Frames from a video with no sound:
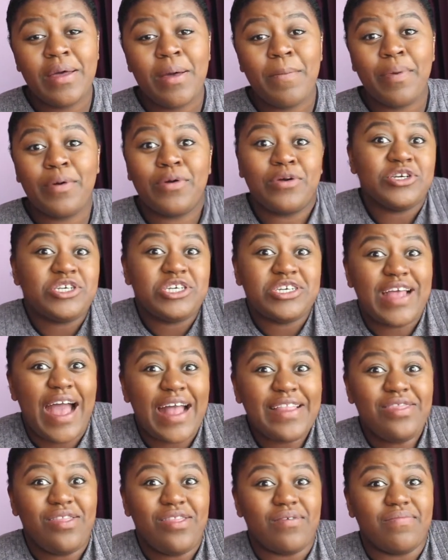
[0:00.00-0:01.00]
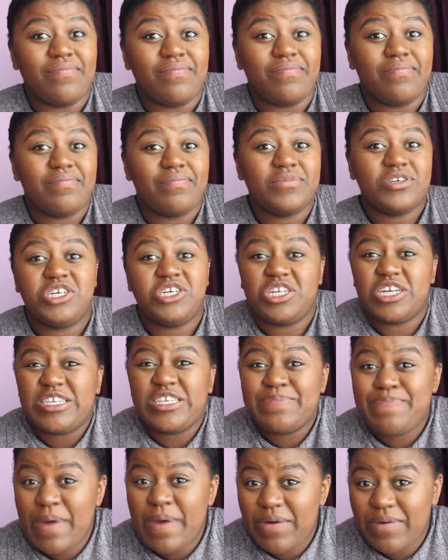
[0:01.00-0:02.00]
because she'd had them. She'd
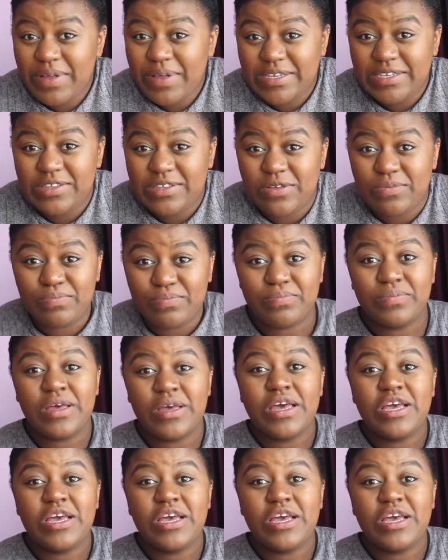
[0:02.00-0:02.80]
experienced them.